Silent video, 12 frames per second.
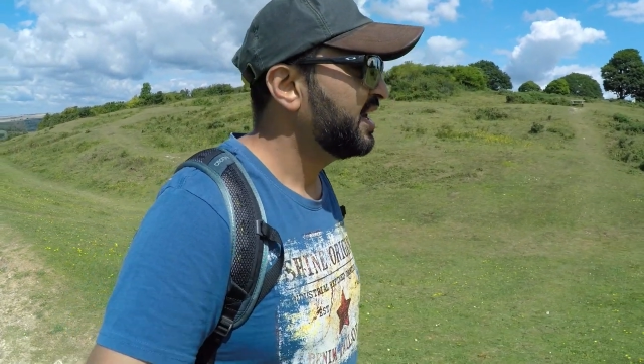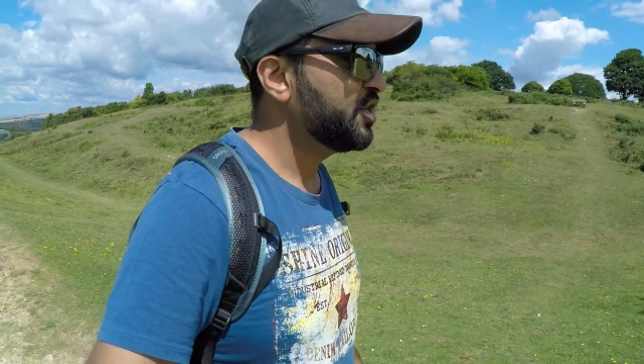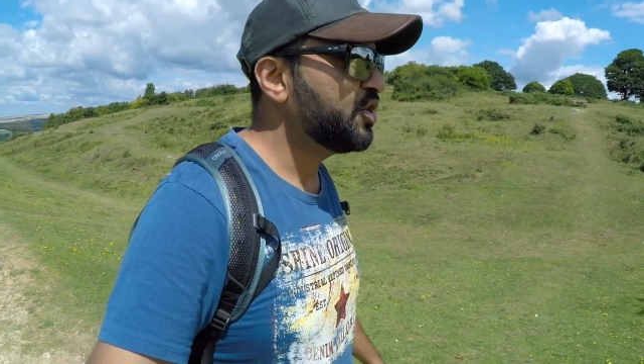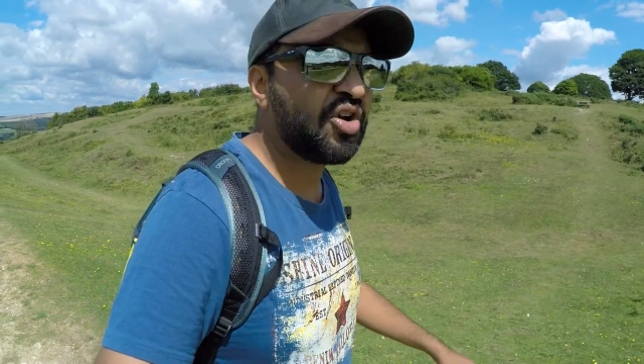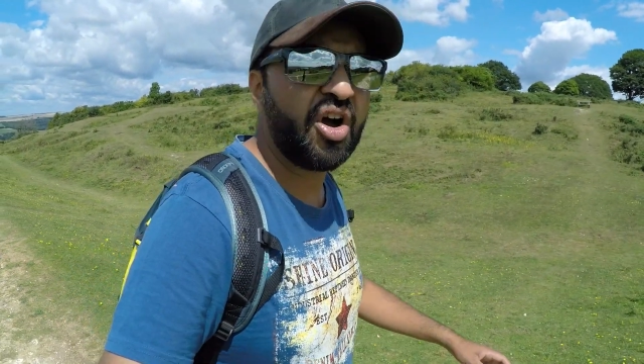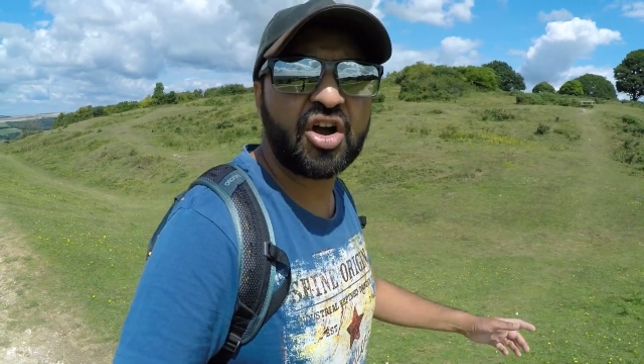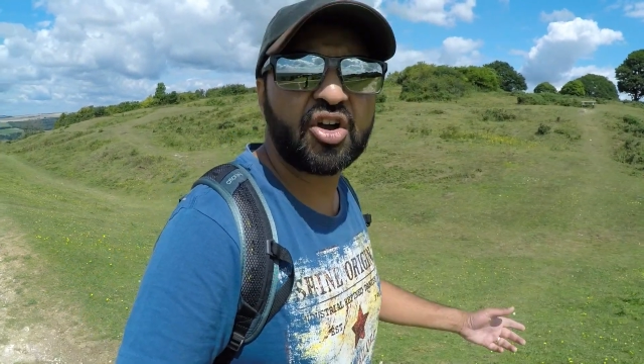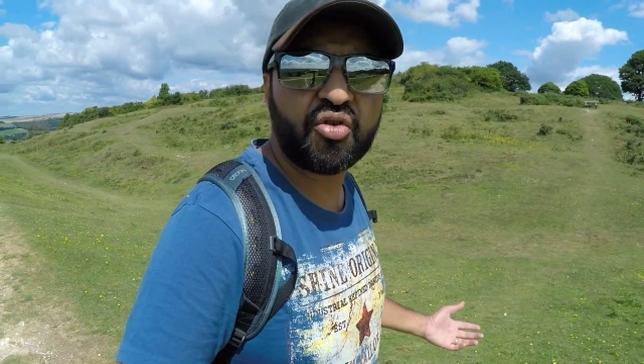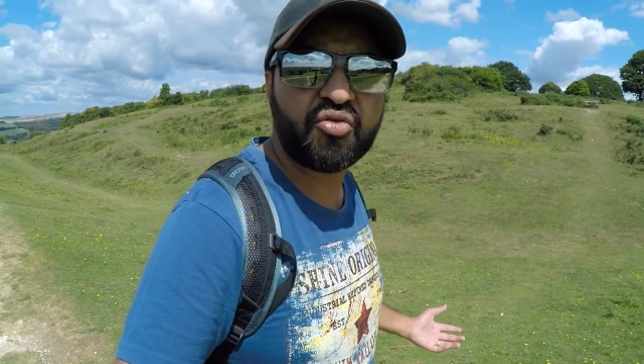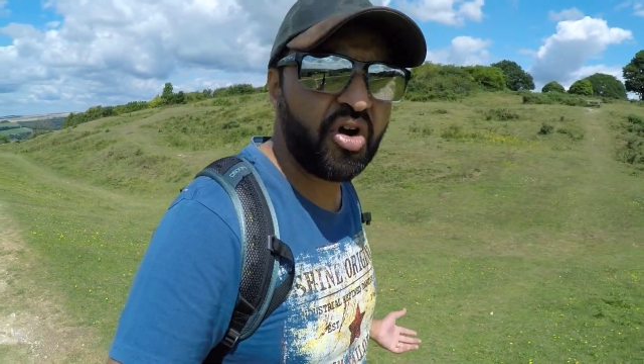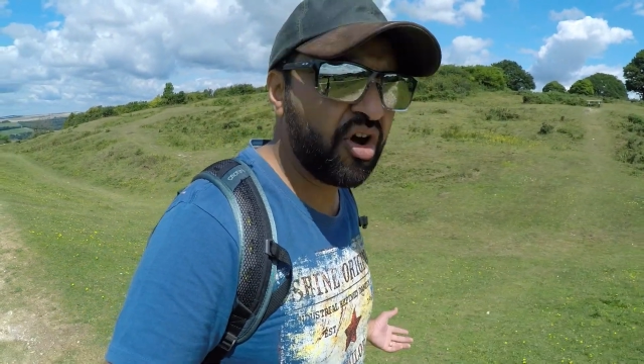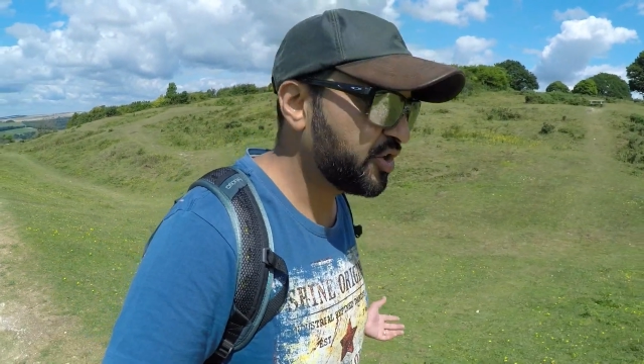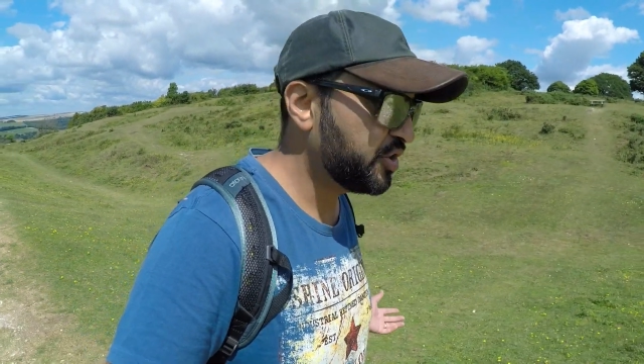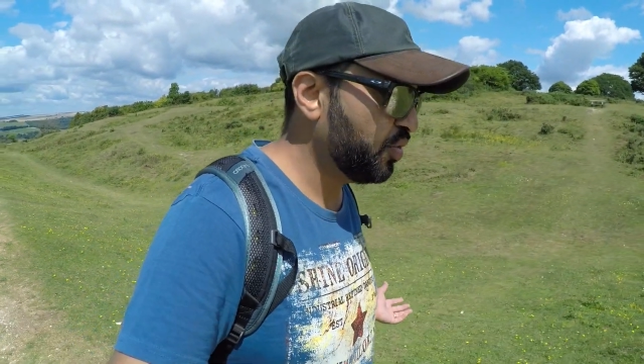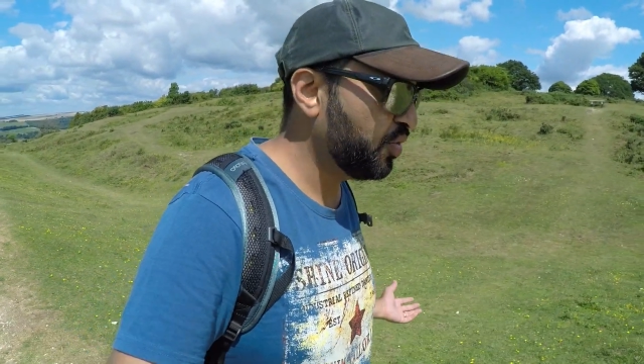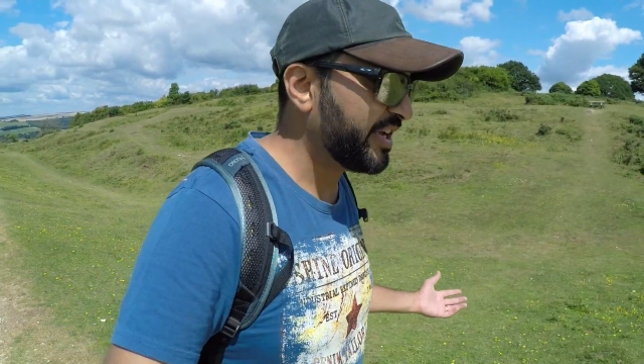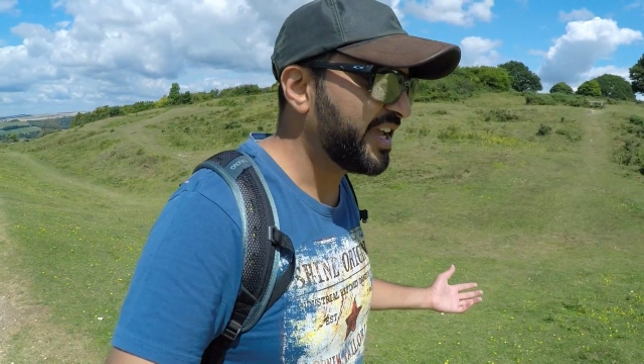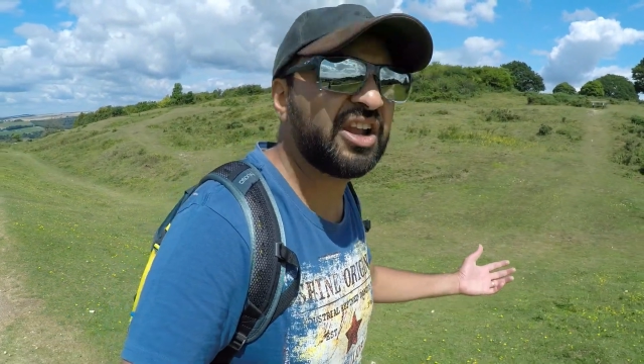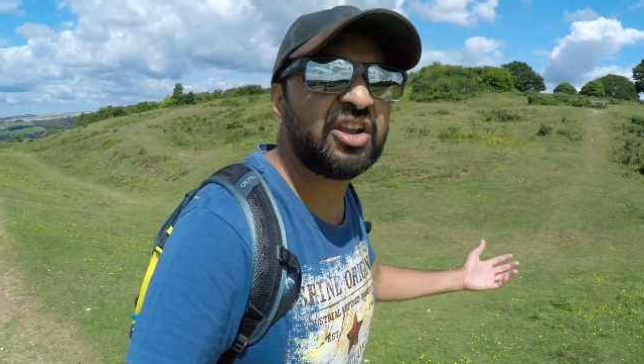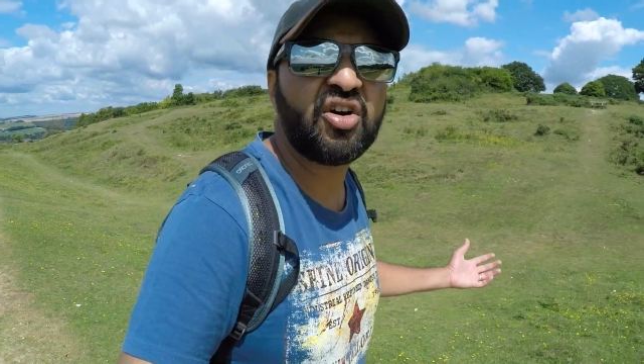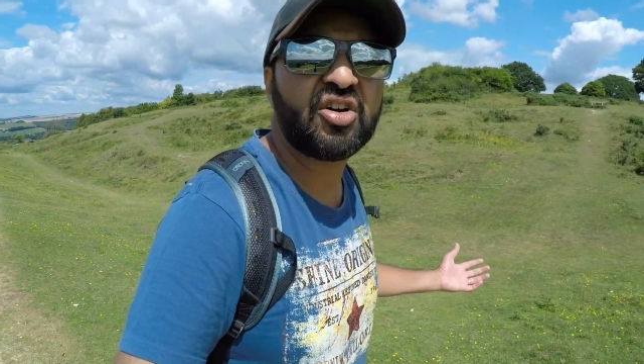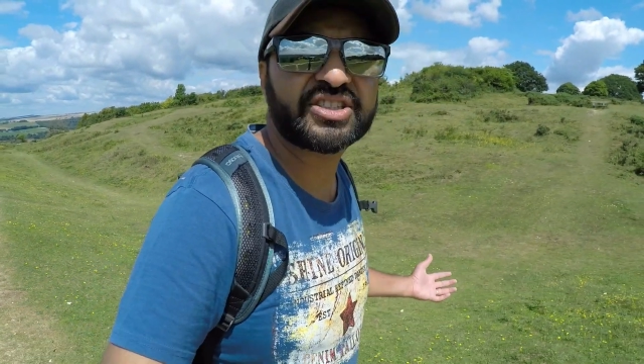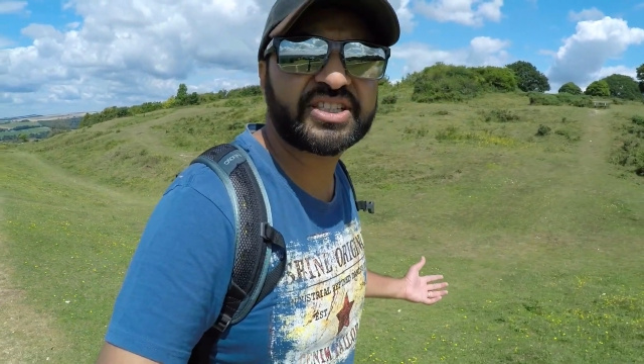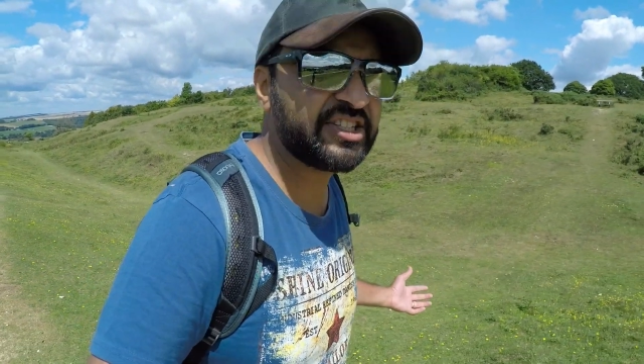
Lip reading: You can't go wrong. You won't get lost.